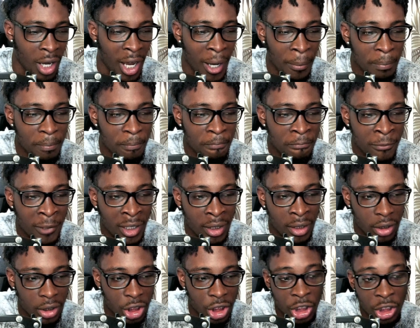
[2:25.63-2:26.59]
I'm
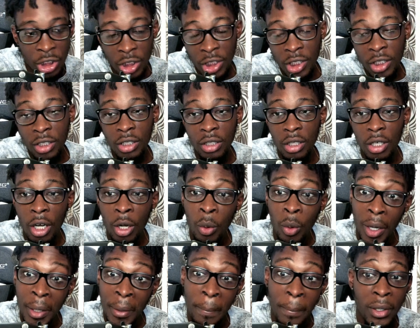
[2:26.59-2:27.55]
gonna share
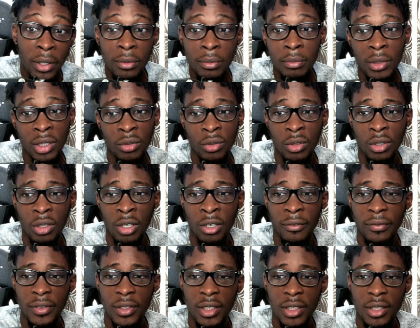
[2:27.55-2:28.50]
how I built my own
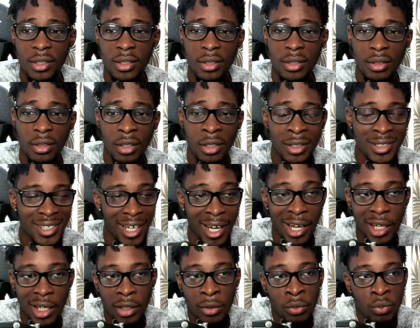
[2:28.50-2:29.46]
confidence, because
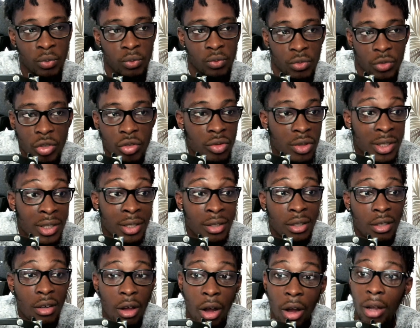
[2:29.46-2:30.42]
I used to
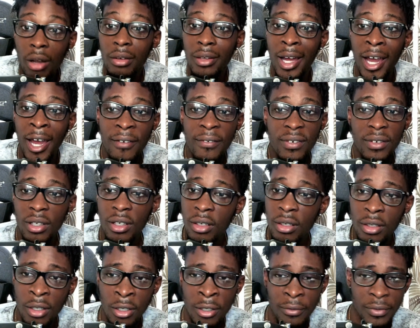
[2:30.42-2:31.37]
not have a lot
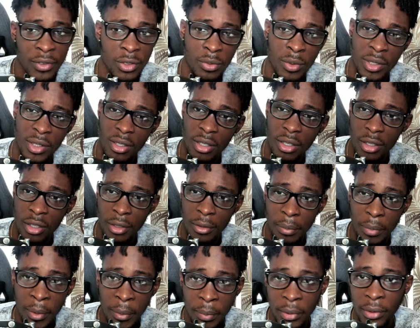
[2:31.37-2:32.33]
of confidence when talking to
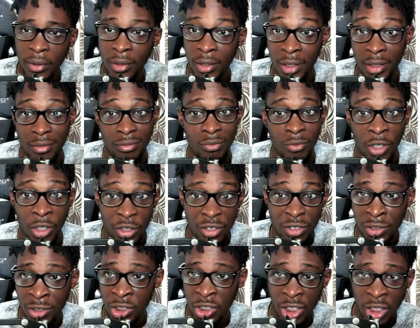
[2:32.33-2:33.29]
people and
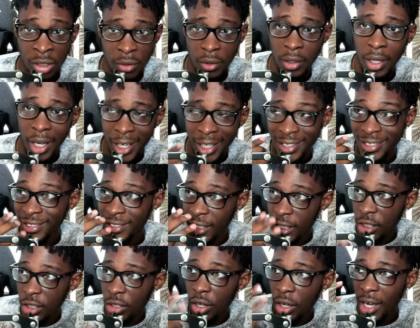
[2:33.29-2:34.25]
girls in general. I
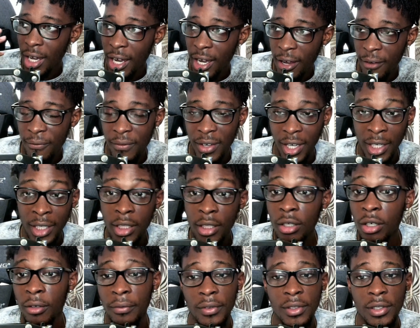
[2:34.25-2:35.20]
did not have any
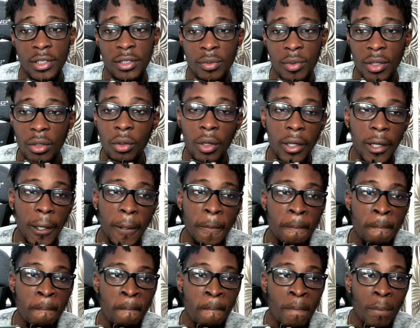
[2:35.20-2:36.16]
confidence when doing it,
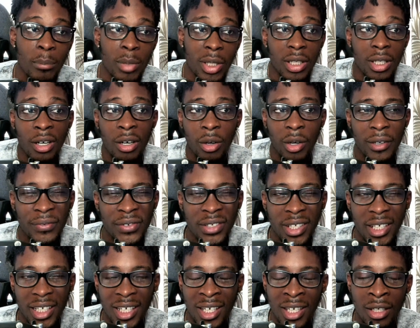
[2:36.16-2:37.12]
but now I feel
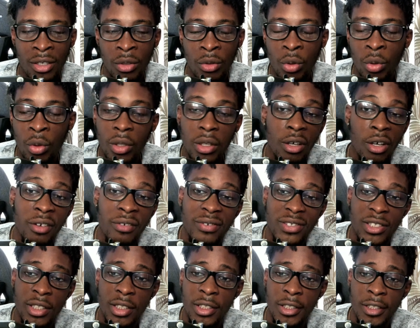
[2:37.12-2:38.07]
like I can hold a
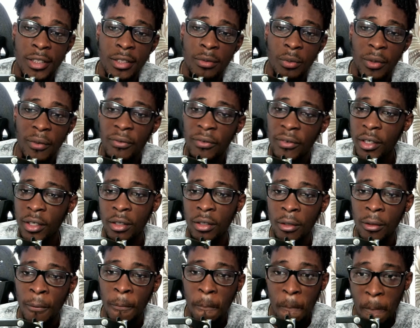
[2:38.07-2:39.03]
conversation with a
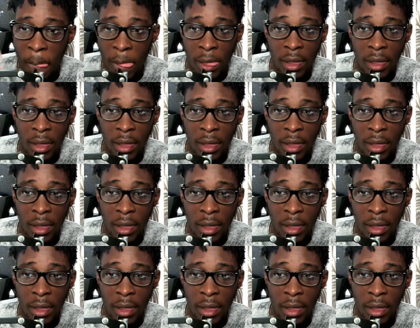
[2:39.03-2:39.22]
girl,